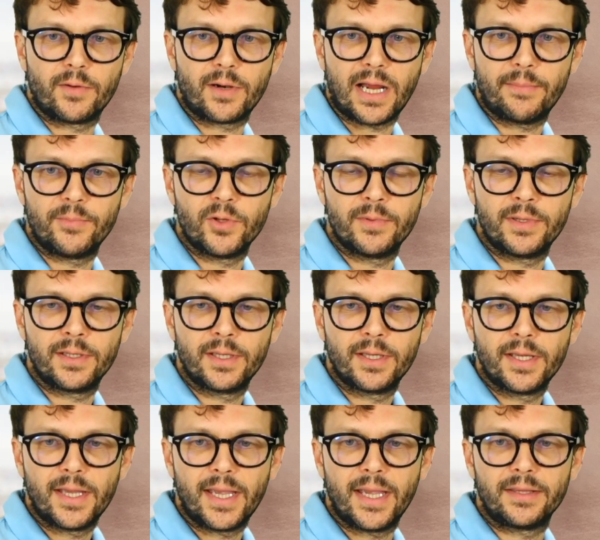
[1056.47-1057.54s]
abdomen,
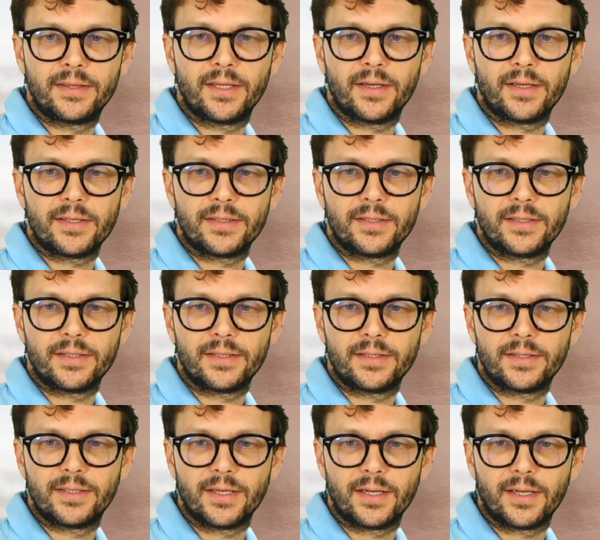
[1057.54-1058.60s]
and
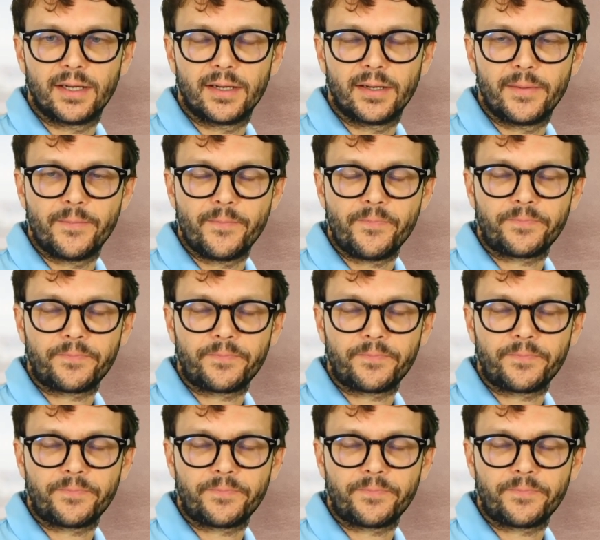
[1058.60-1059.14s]
the